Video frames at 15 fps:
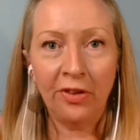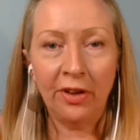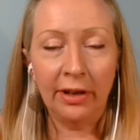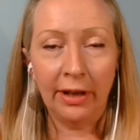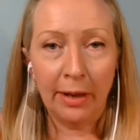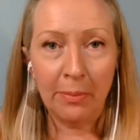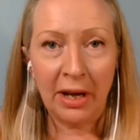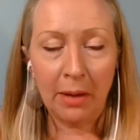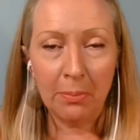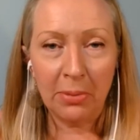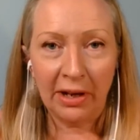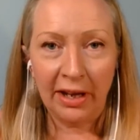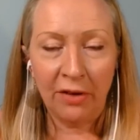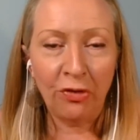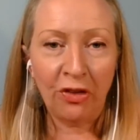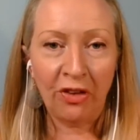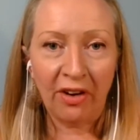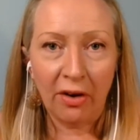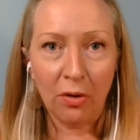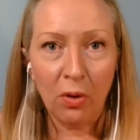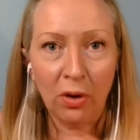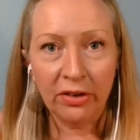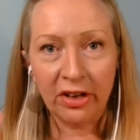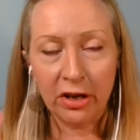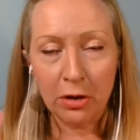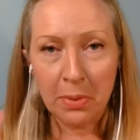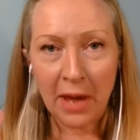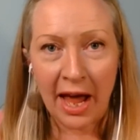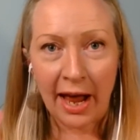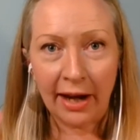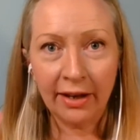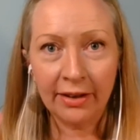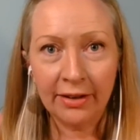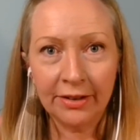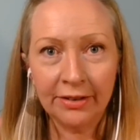limiting beliefs that are holding you back